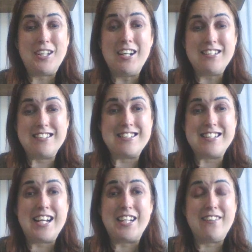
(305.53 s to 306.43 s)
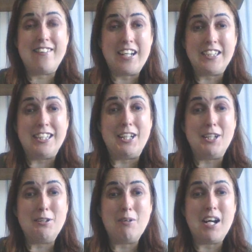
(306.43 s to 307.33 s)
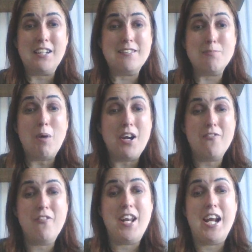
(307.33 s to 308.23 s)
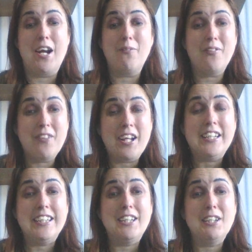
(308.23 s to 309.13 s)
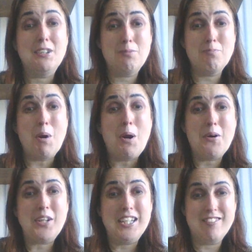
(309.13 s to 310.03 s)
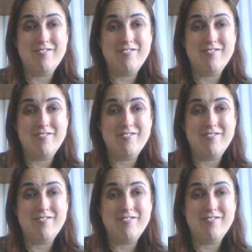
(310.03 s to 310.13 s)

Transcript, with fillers: like to say thank you and bye for now thank you bye